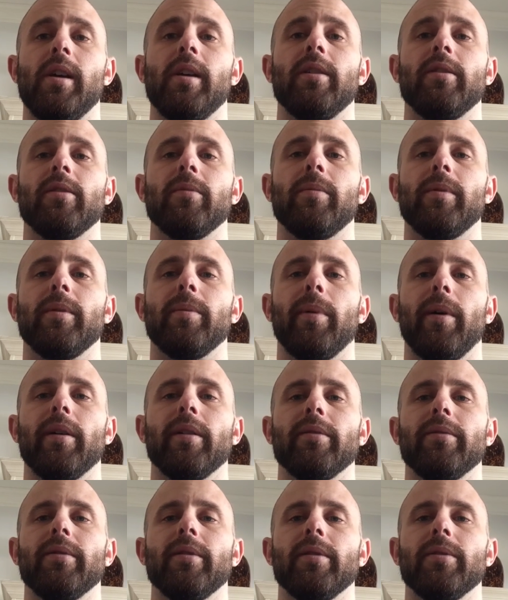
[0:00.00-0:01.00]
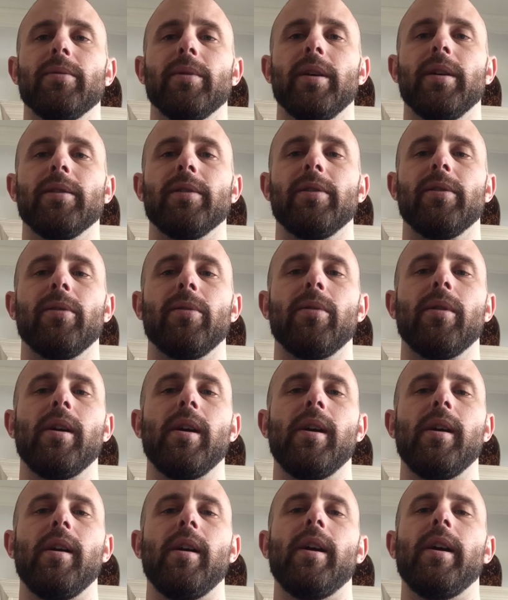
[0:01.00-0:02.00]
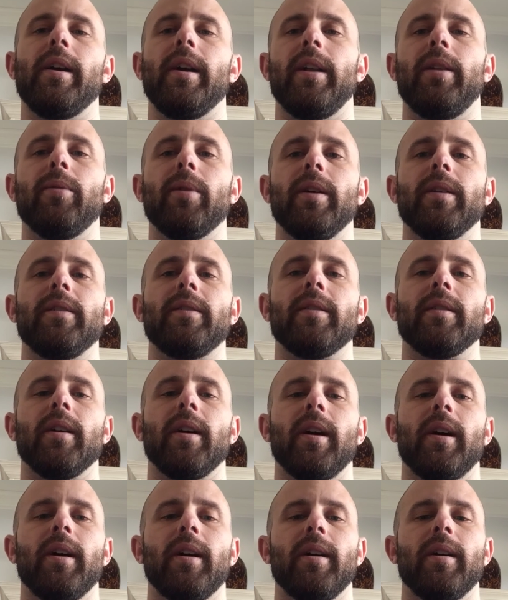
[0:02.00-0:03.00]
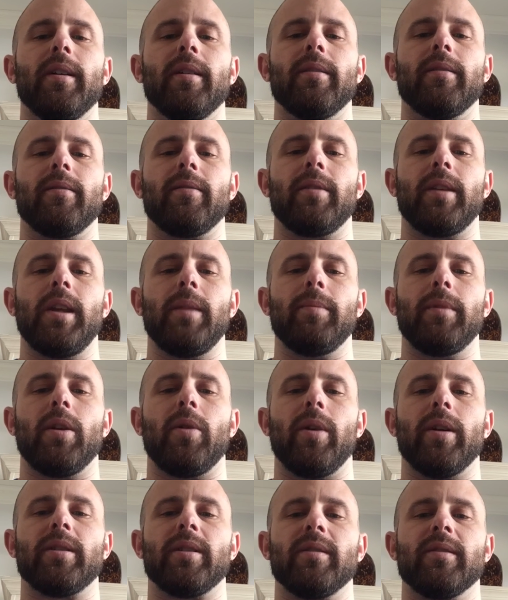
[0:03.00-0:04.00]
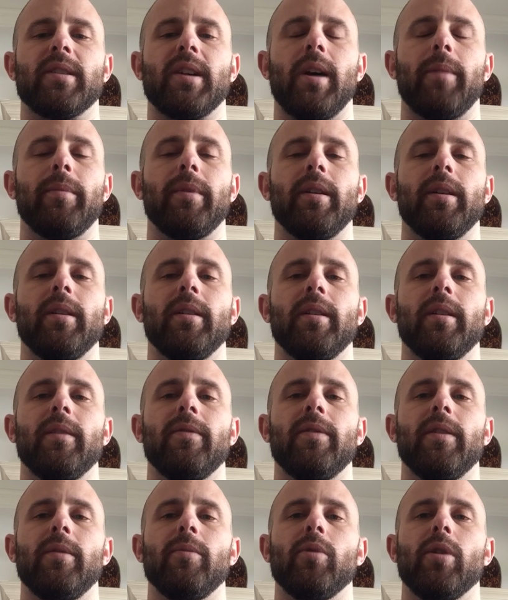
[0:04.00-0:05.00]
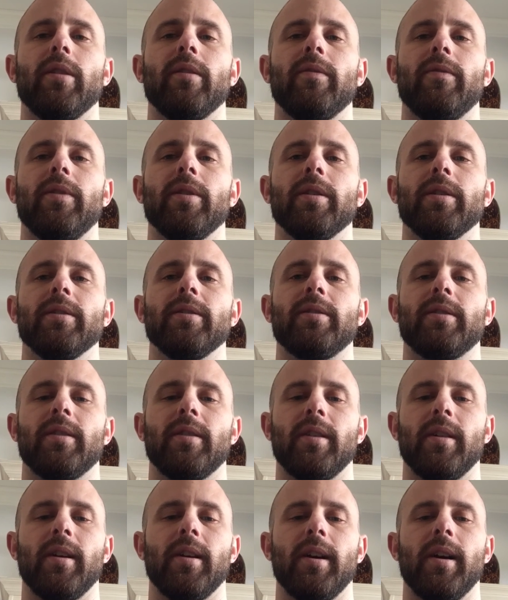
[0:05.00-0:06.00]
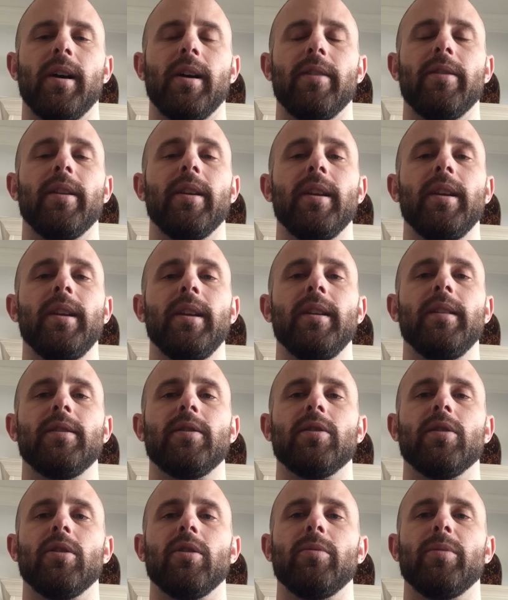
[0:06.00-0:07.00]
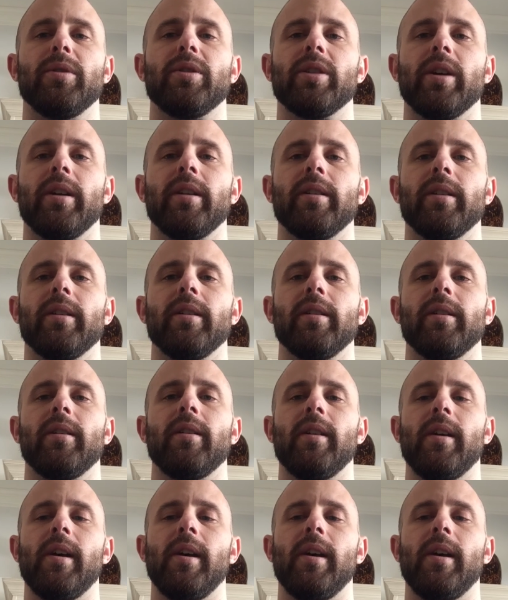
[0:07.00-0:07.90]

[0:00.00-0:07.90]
is a big part of it as well. So anyways, keep the questions coming if anyone feels the need. So I've tried to